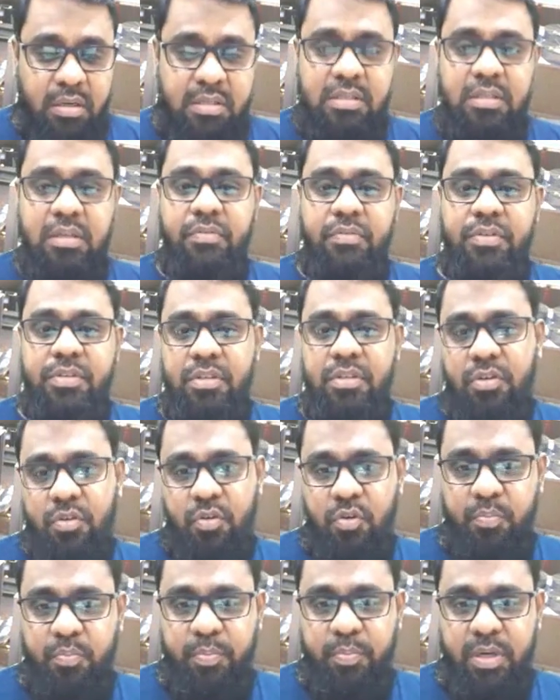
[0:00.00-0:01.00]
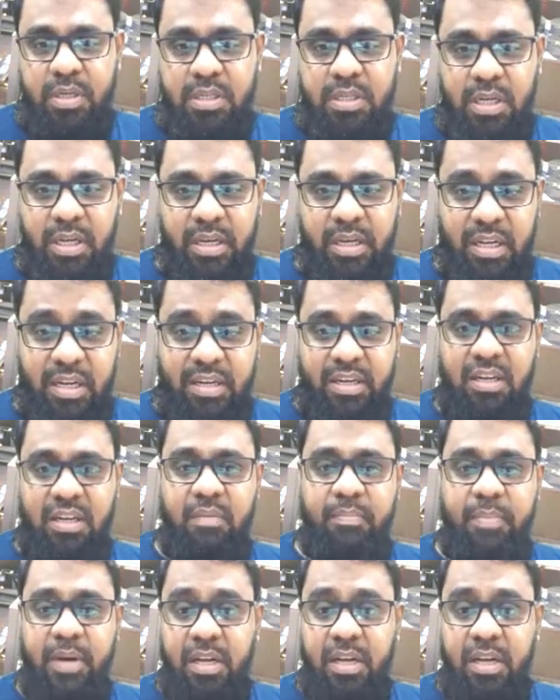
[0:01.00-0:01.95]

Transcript: service equipment like electrical